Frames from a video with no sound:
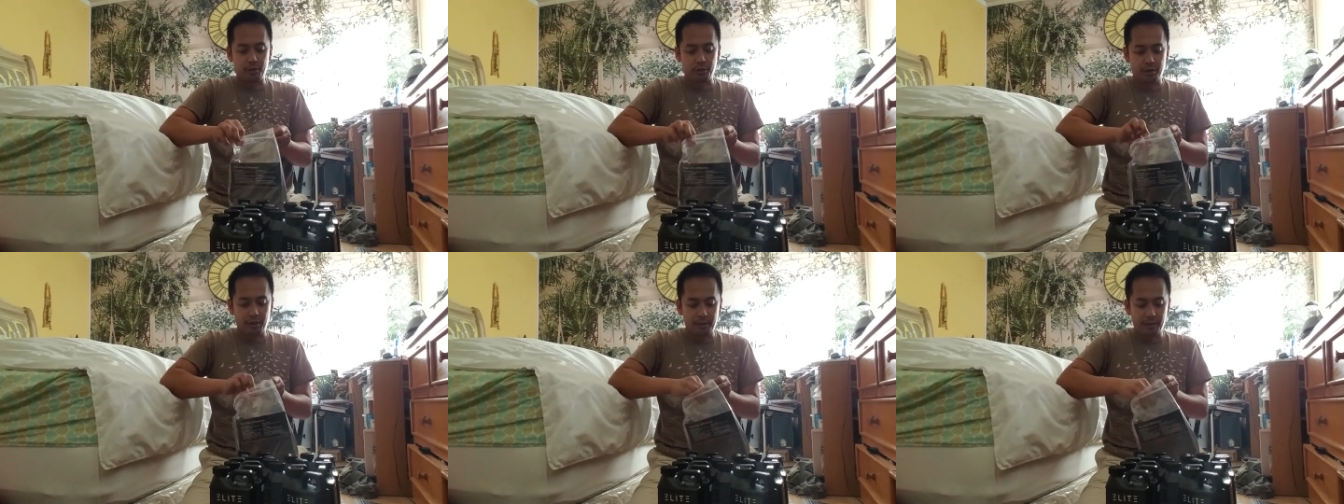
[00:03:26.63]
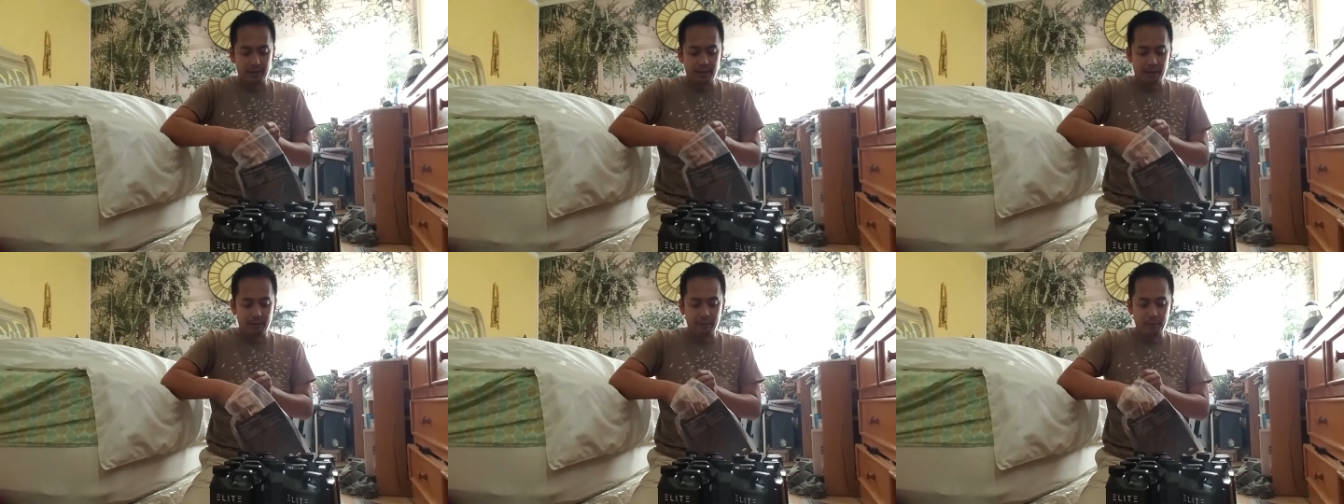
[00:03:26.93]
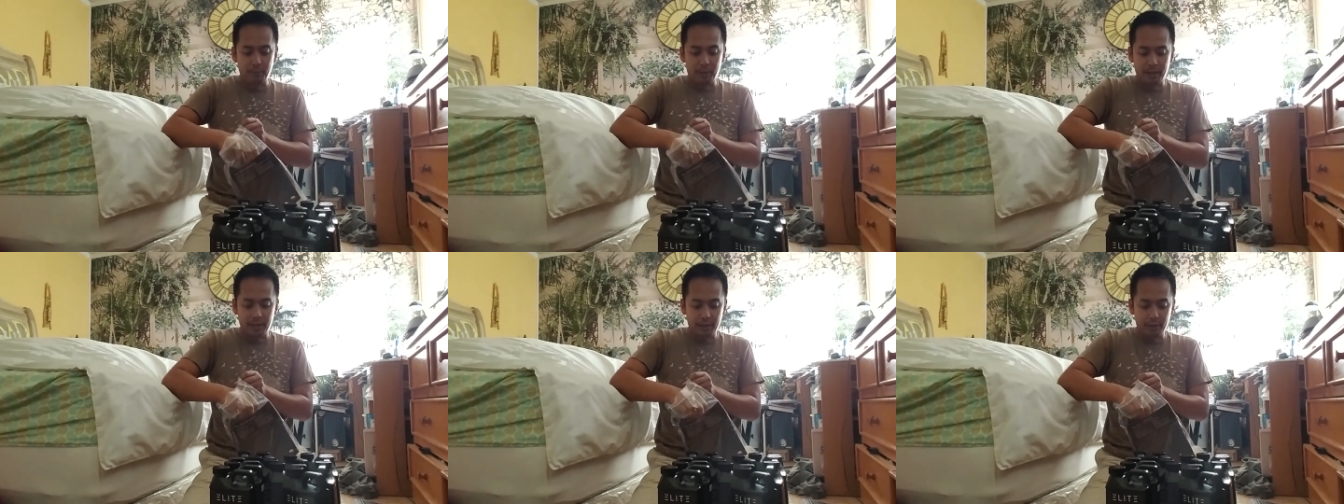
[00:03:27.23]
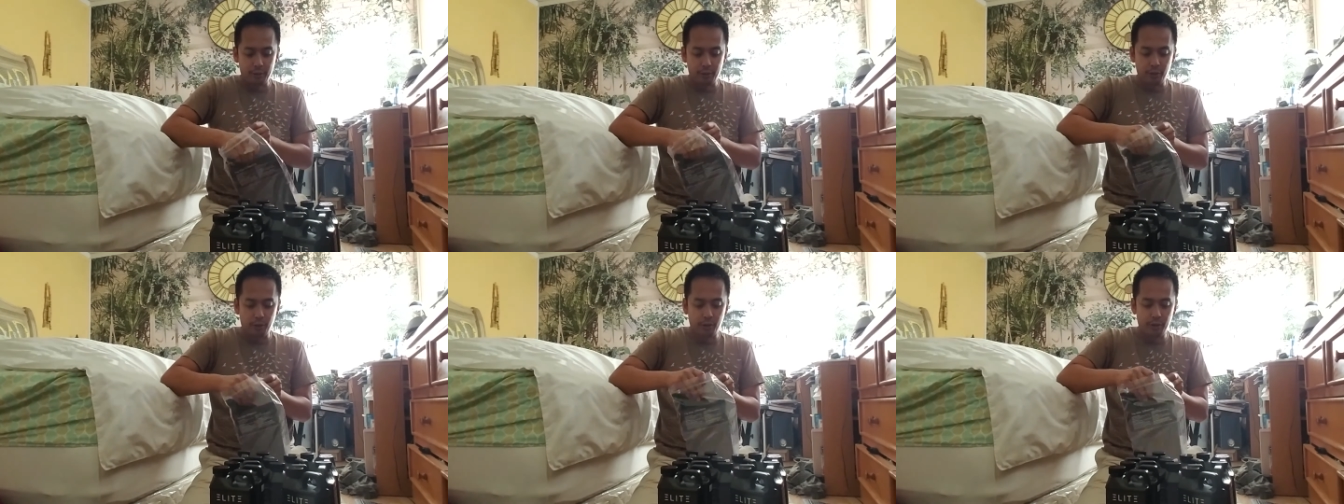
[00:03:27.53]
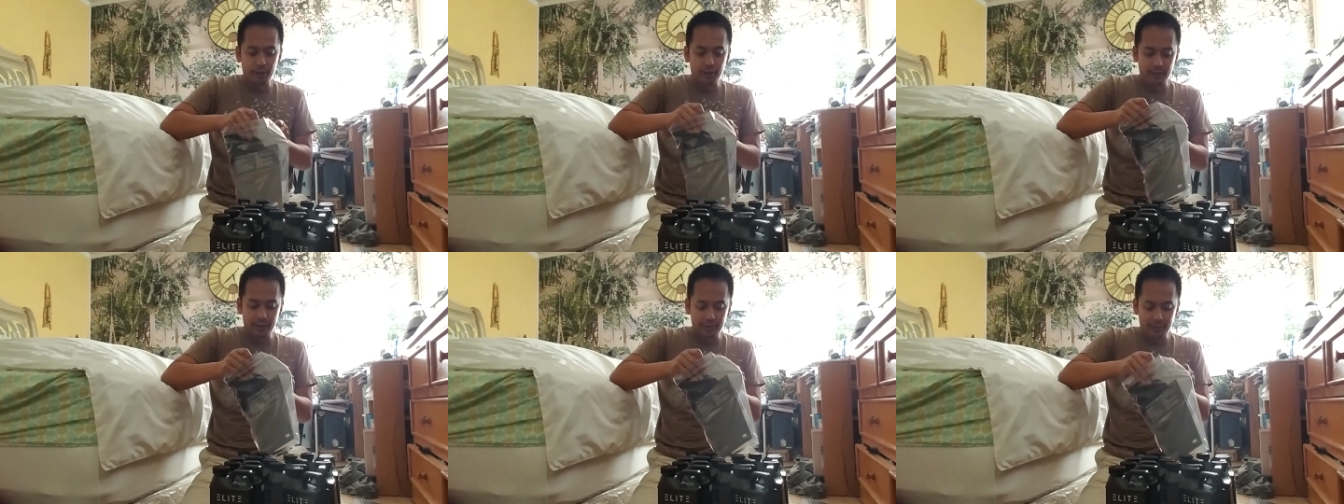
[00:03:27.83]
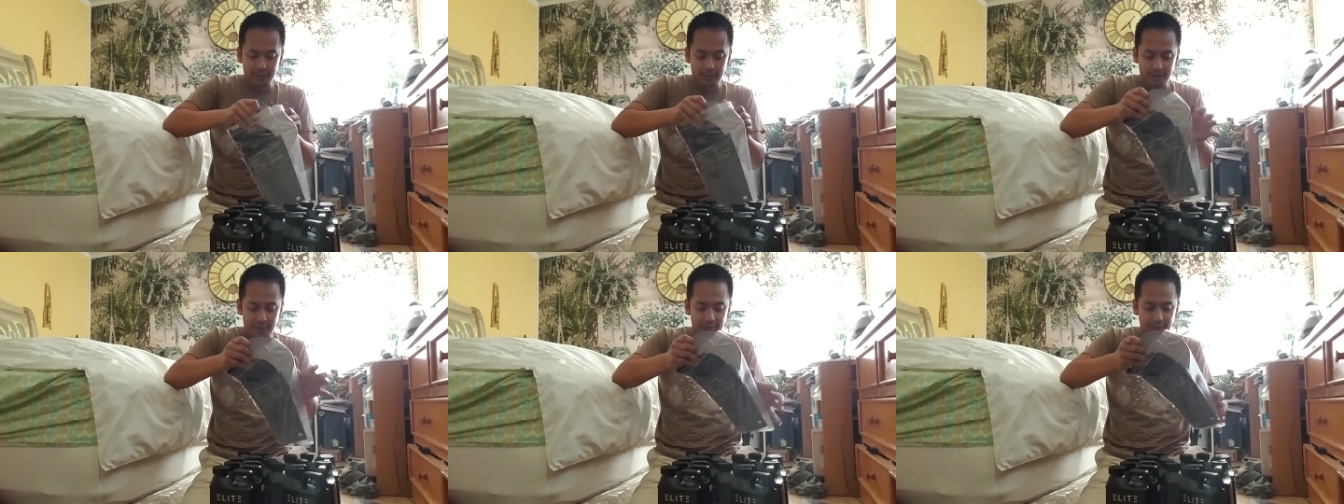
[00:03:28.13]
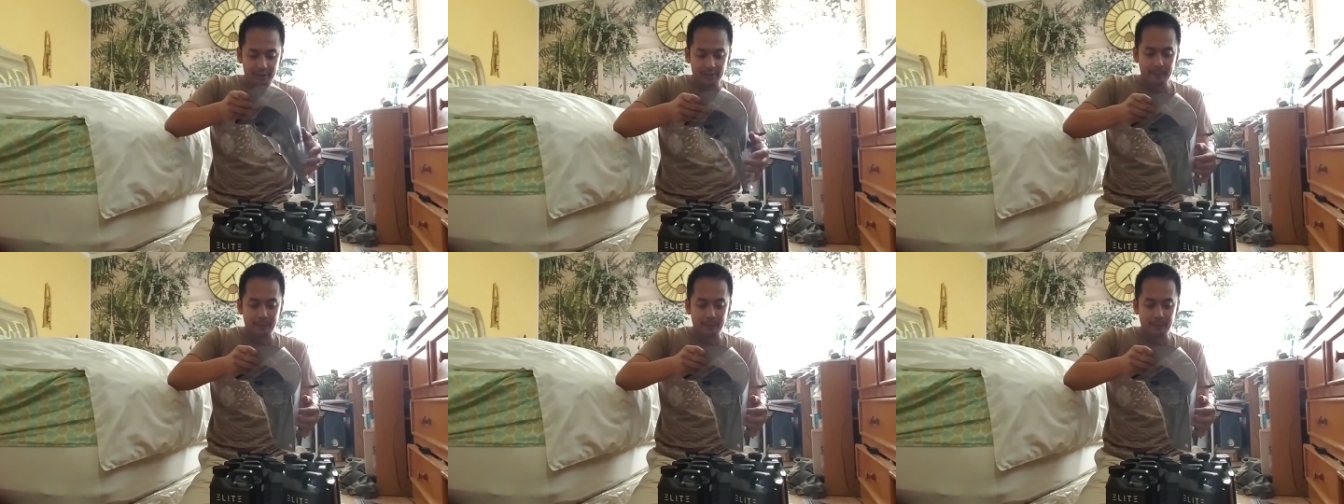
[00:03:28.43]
try it out in my air garden and see